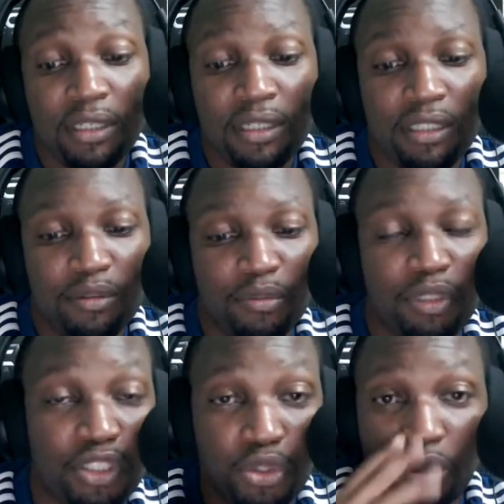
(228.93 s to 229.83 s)

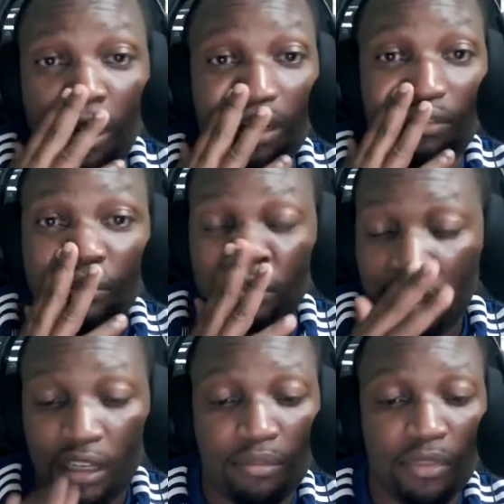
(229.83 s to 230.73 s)
make sure I
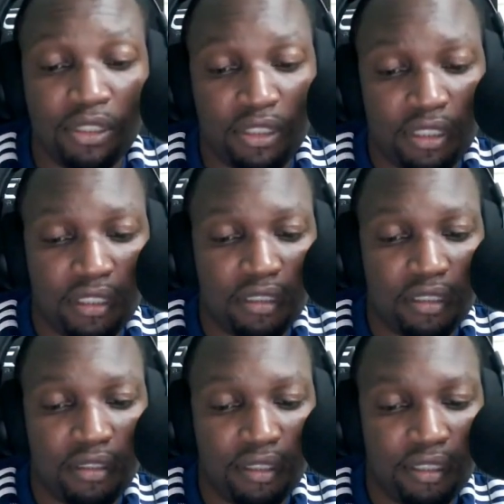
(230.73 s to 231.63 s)
have this thing
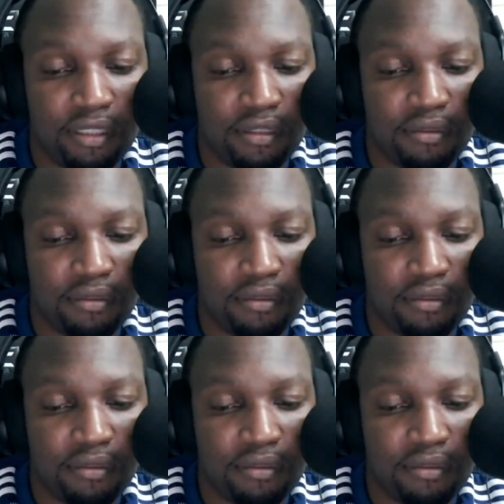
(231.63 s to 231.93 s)
correct here.